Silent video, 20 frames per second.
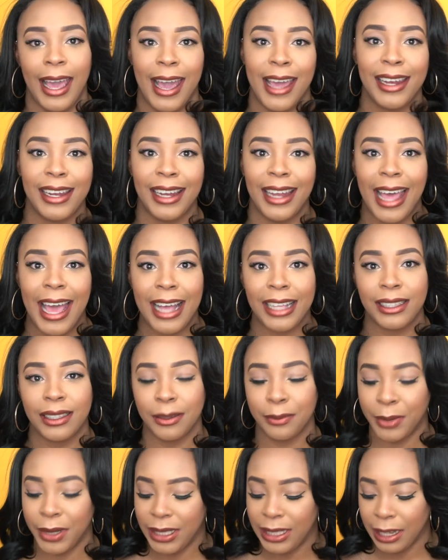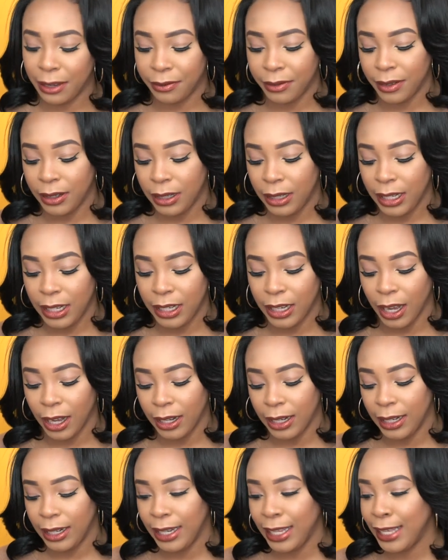And last but definitely
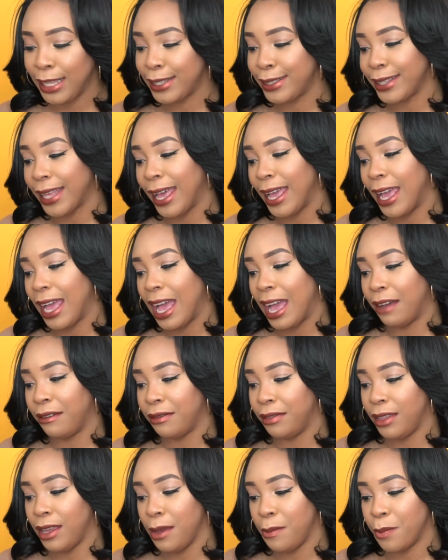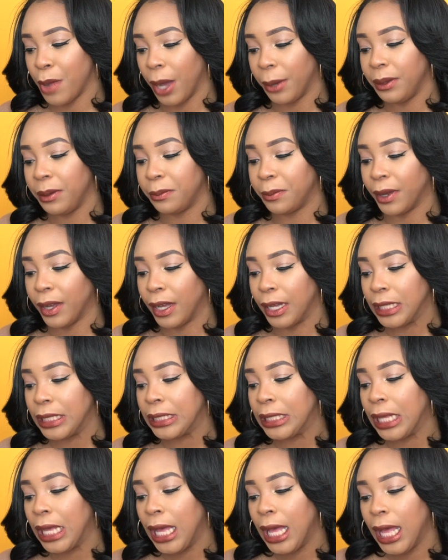not least, I have the Bobbi
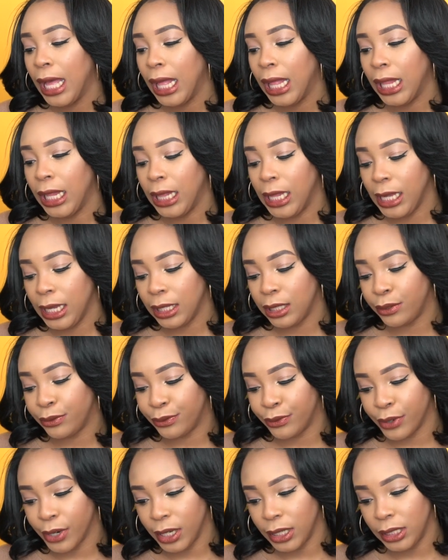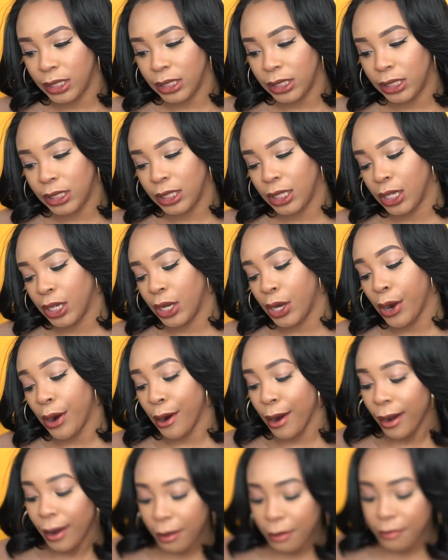Boss Lace Front
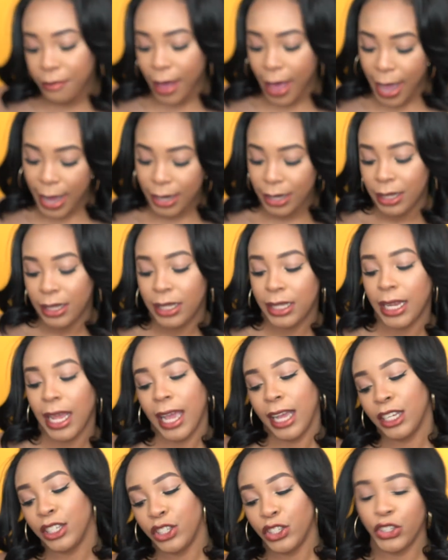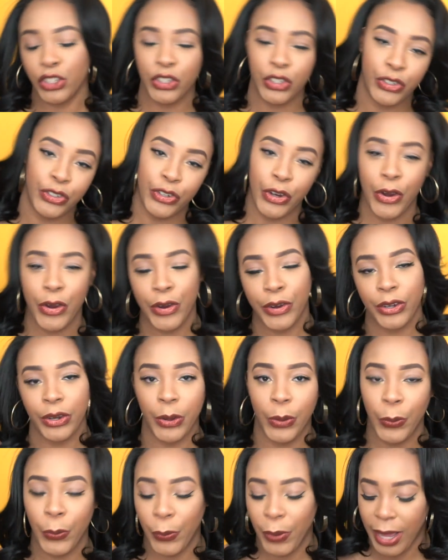Curlified Textured
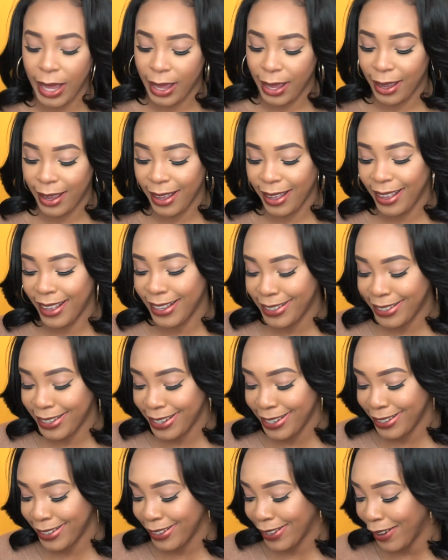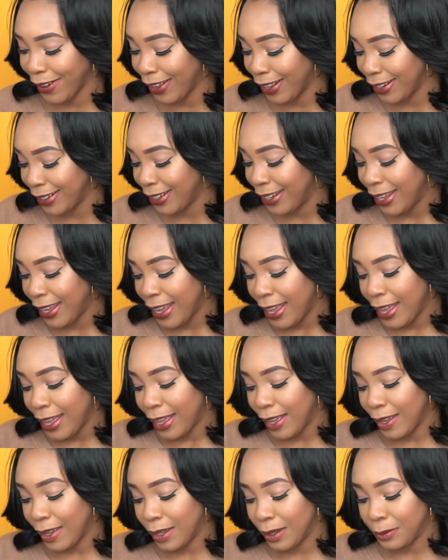Wig. She's called
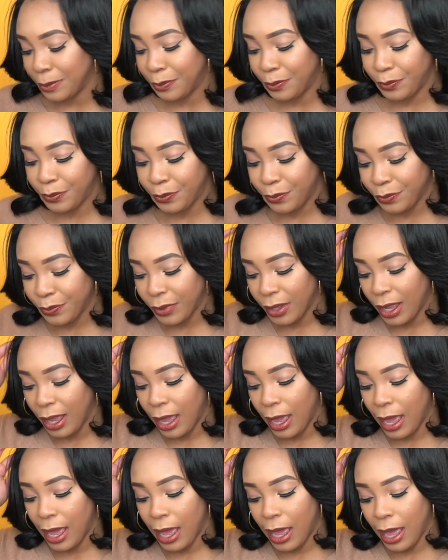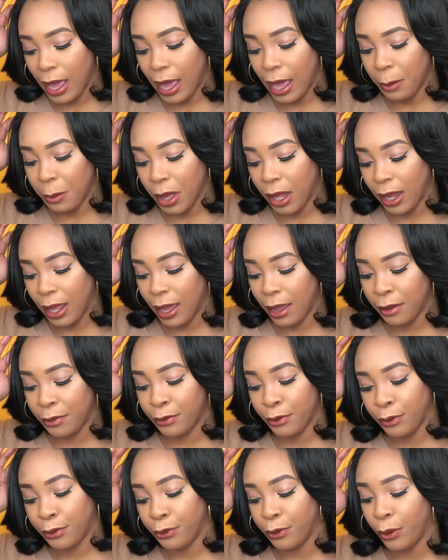um, MLF
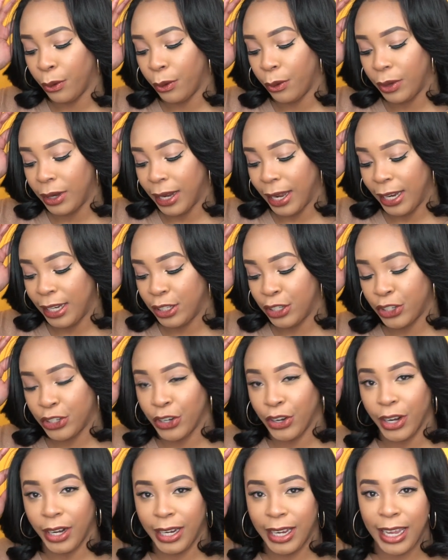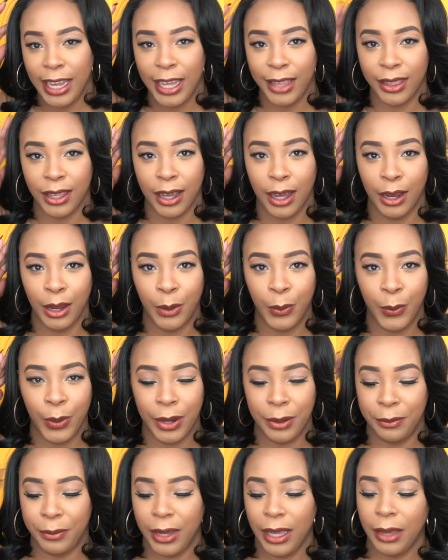409 Shirley in the color
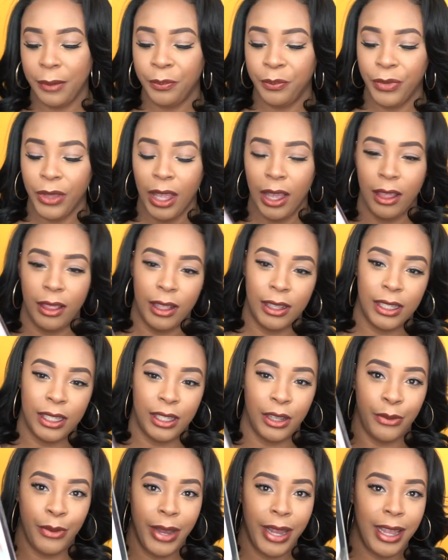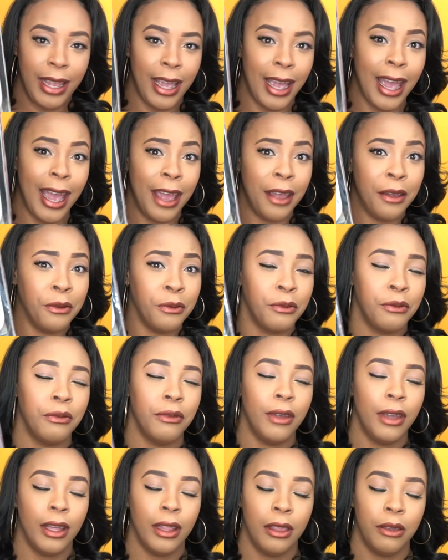1B. This is it right here. I
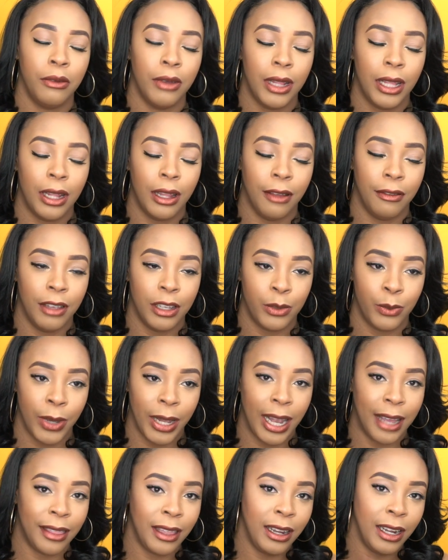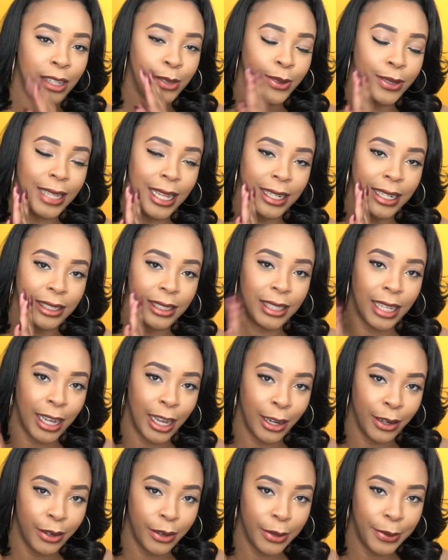really, really love this wig. I think this was like the
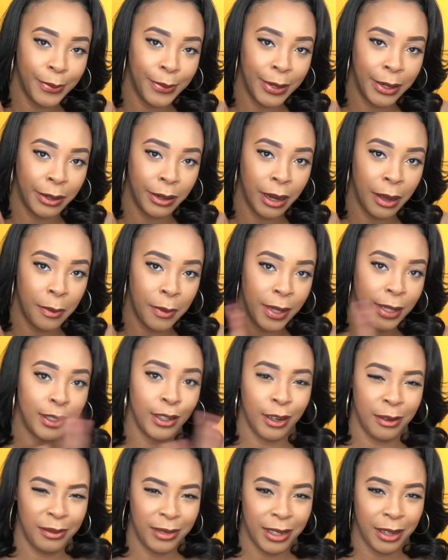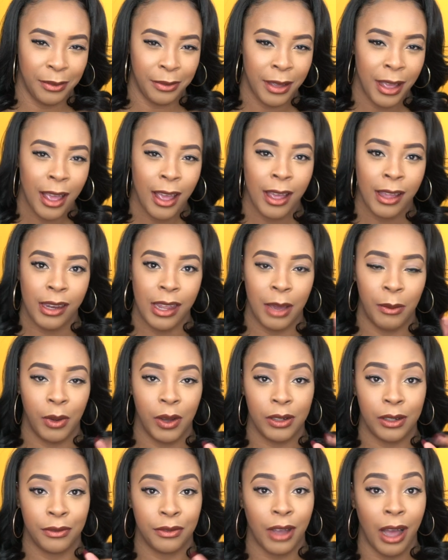second runner-up in terms of the
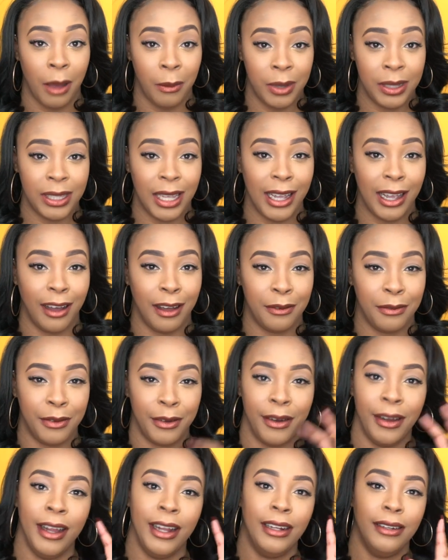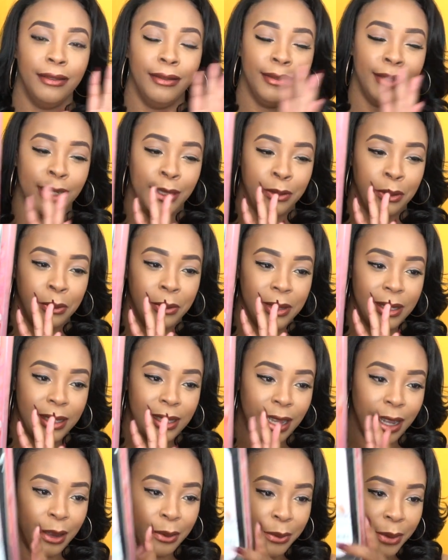amount of comments I got for it this one was the
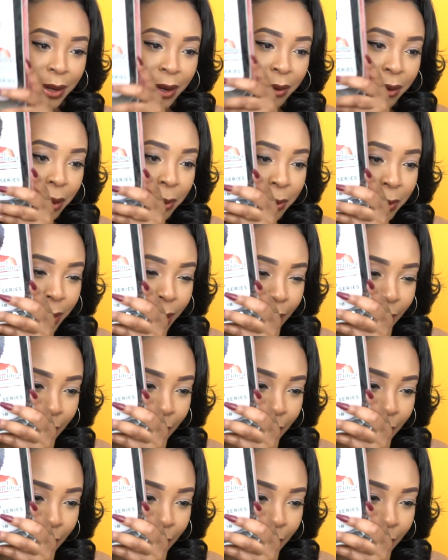second runner-up